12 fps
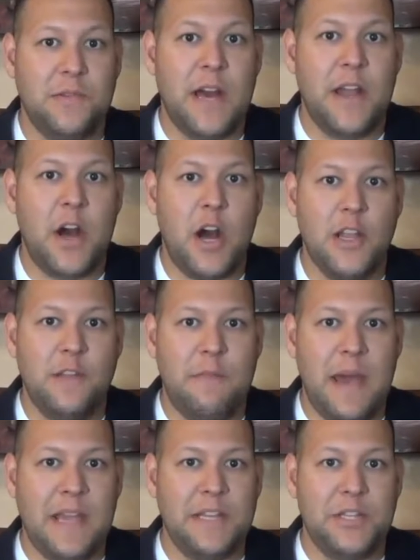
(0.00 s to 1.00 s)
got all of
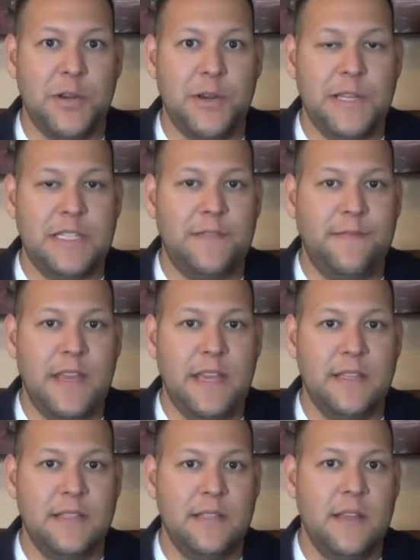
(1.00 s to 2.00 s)
my attorney's
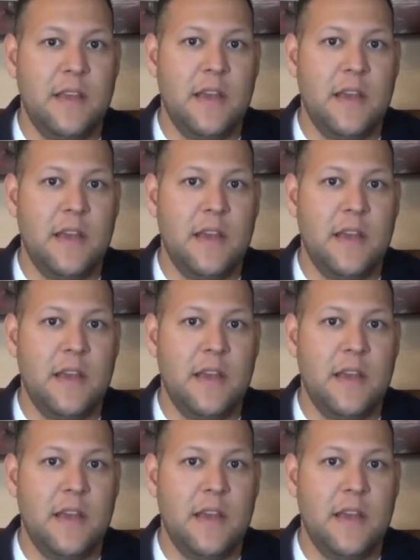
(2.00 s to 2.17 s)
fees